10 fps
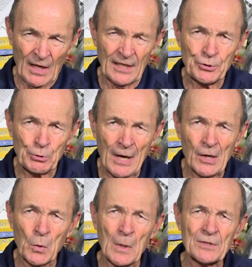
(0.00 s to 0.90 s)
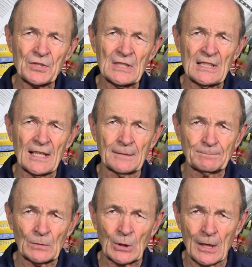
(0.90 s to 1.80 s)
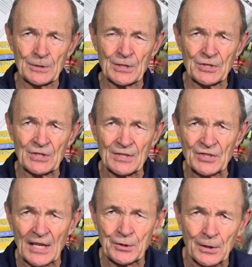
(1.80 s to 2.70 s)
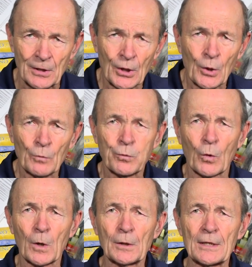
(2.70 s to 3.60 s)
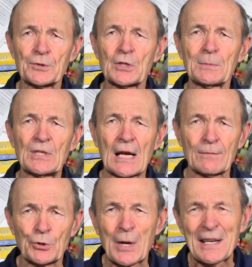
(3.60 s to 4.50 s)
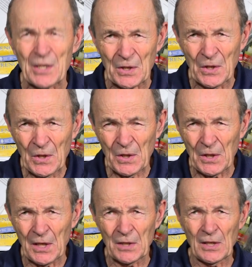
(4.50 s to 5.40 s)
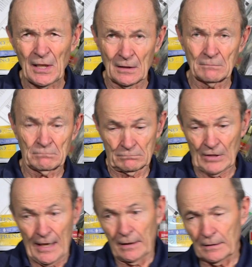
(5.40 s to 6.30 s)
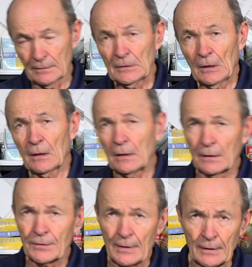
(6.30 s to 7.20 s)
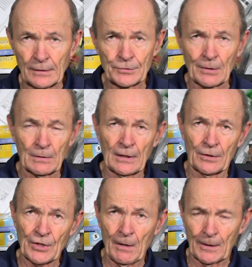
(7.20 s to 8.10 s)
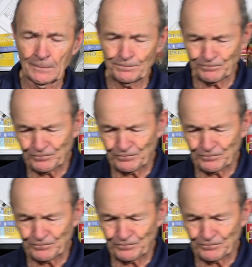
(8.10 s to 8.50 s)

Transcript: And Toronto was the um, largest uh, center for uh, scuba diver training in, in Canada, uh, certainly in Ontario.